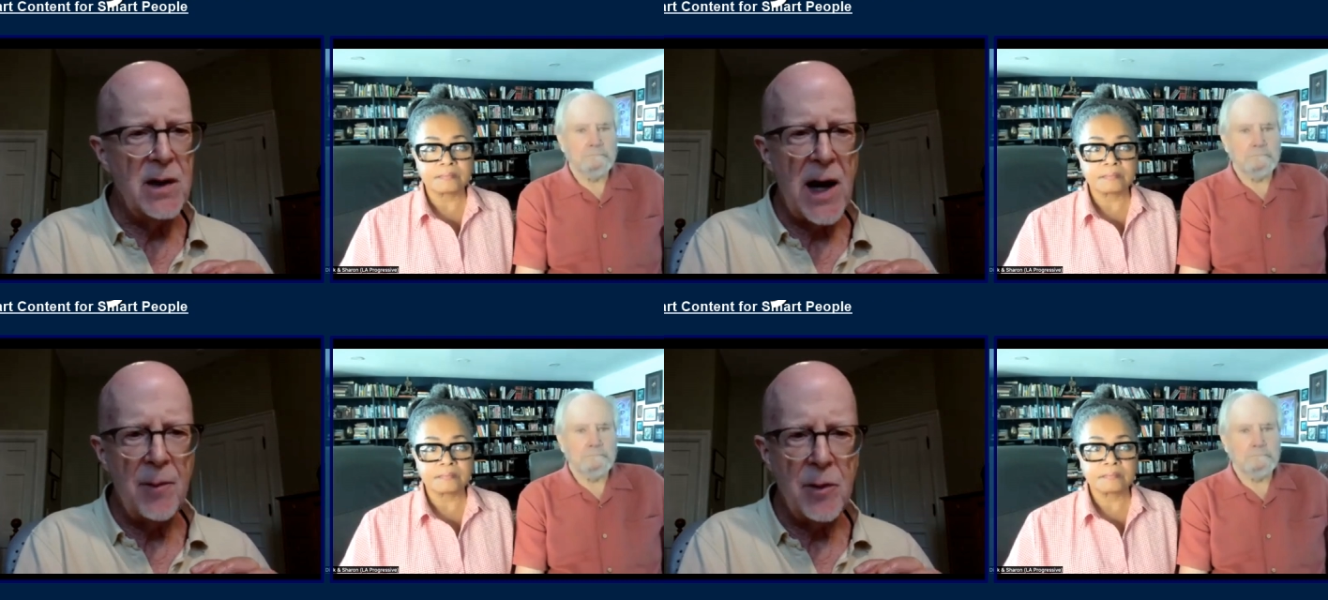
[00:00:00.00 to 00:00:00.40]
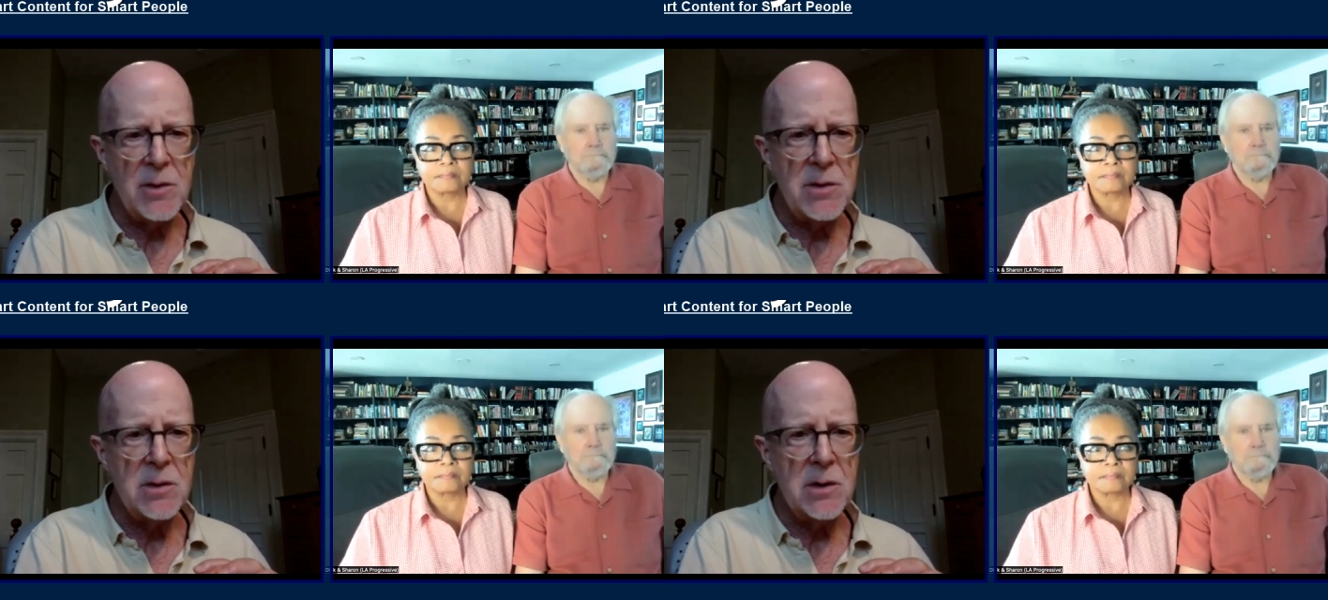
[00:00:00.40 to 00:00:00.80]
Speaker 1: That
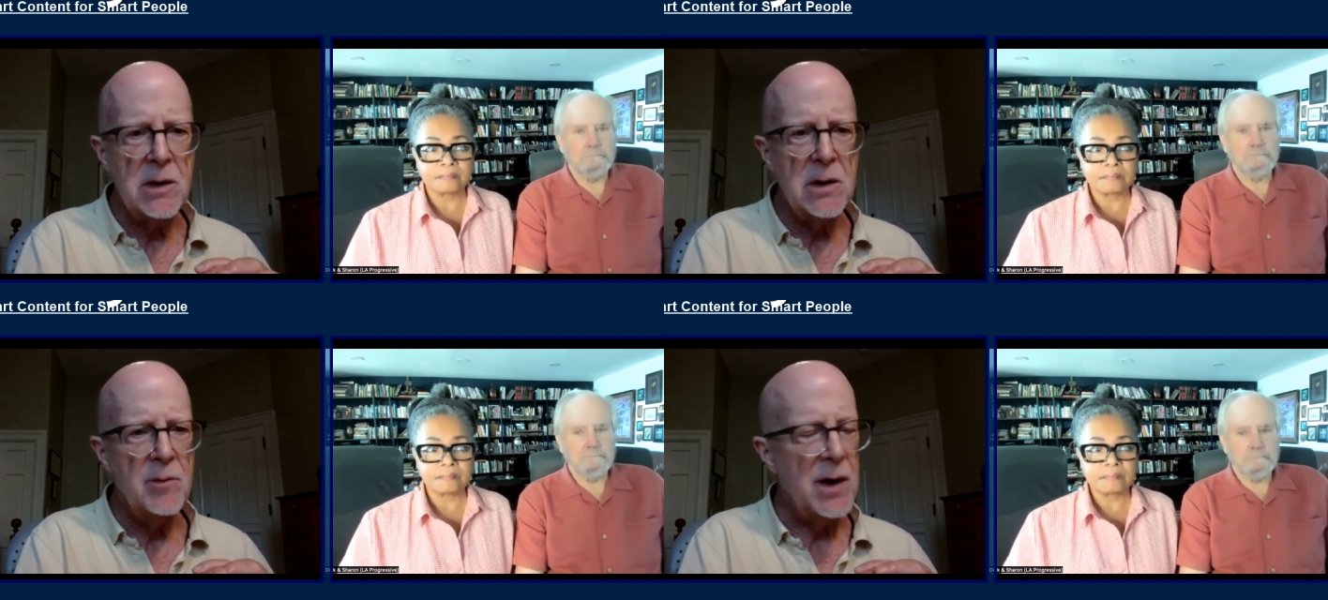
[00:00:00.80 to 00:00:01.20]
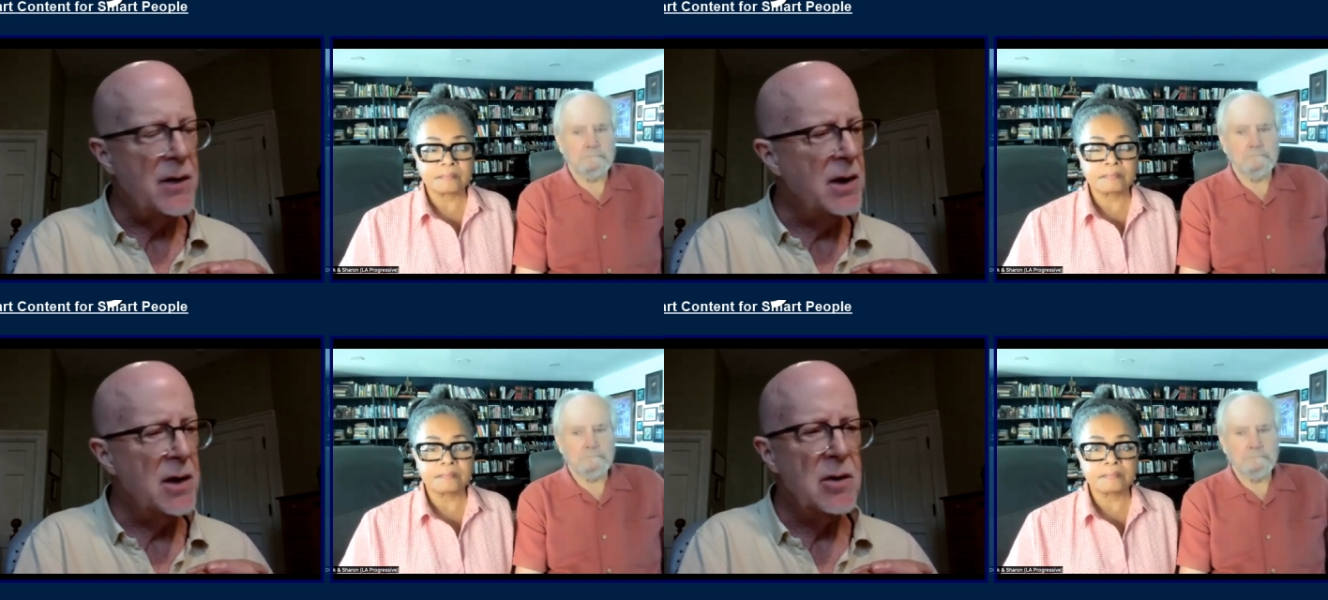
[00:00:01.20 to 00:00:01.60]
happens.
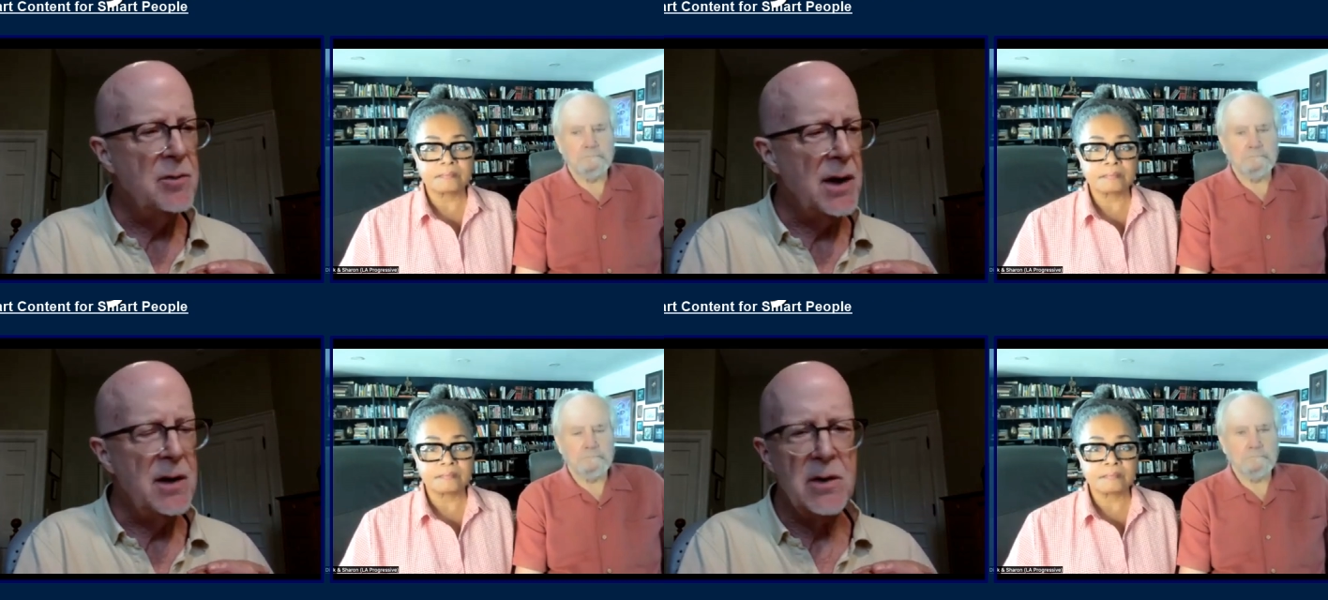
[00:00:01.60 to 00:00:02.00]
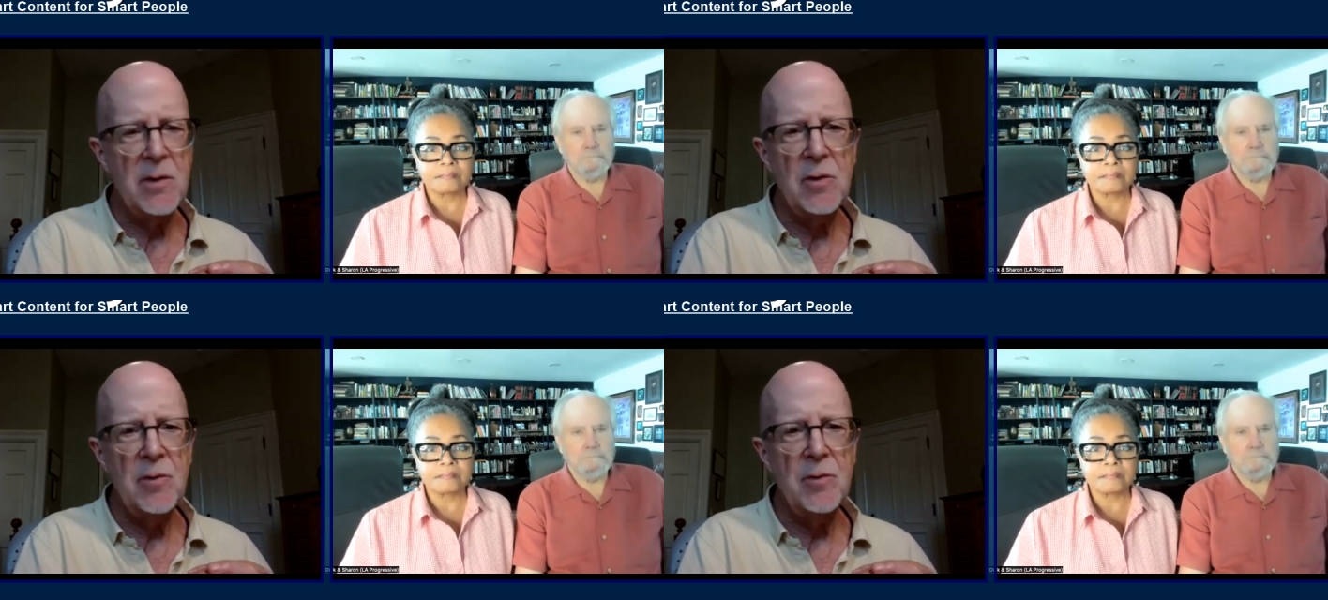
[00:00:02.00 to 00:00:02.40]
But I think a good many
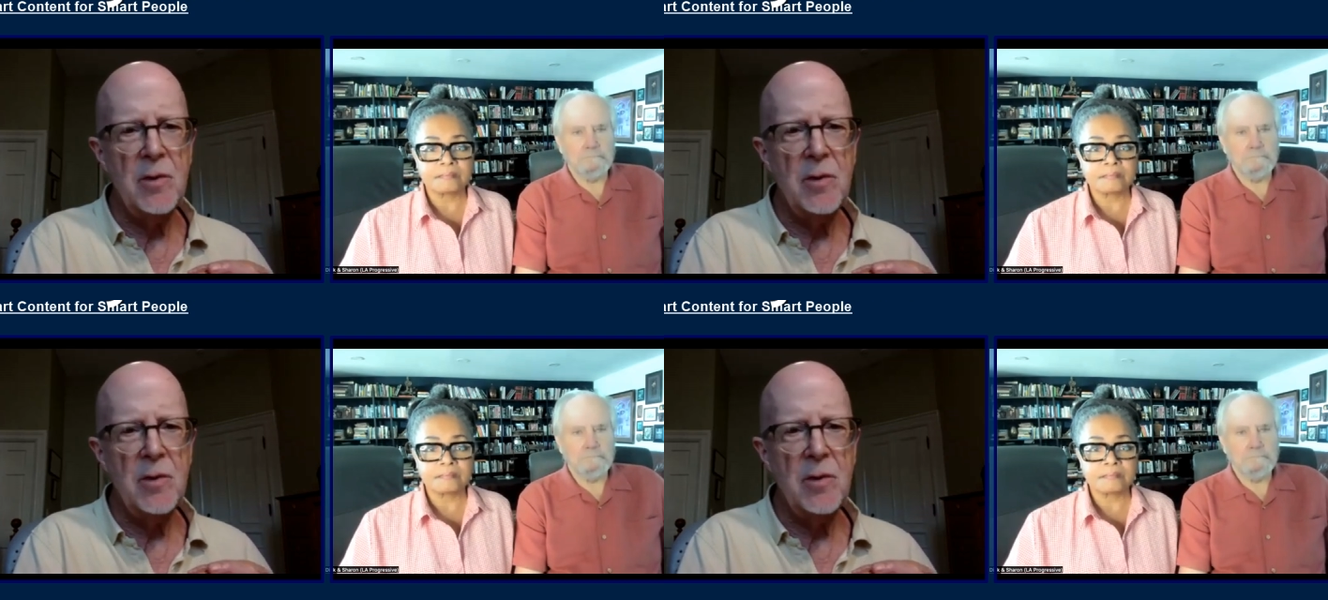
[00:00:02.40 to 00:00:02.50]
of them